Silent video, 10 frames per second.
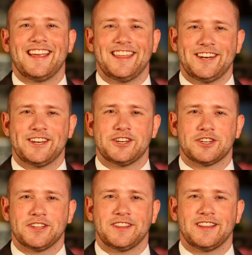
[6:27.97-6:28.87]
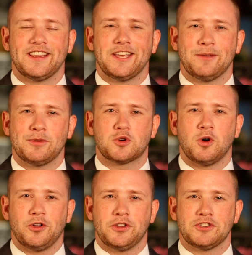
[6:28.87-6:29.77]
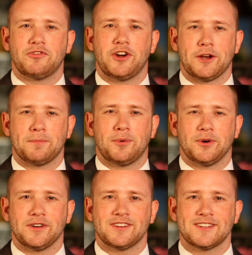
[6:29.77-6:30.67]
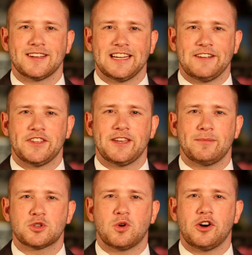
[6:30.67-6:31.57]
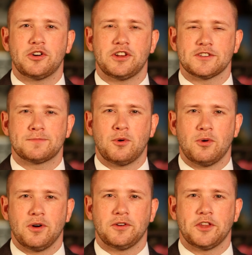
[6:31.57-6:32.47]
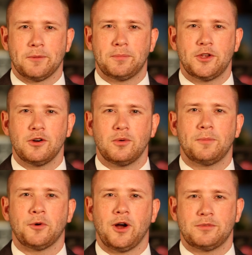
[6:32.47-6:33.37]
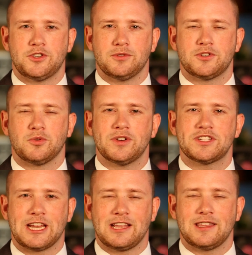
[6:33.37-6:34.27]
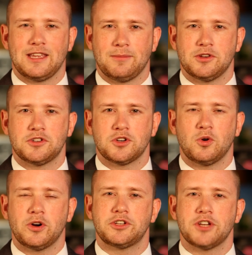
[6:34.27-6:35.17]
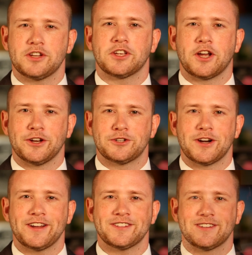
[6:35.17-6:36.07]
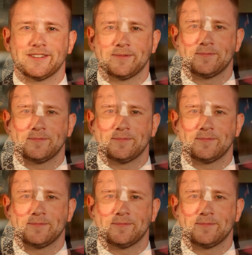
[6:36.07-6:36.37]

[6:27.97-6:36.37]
In addition, the image quality is very important. If the image quality is poor, the computer will prompt you to rescan the image or adjust the contrast.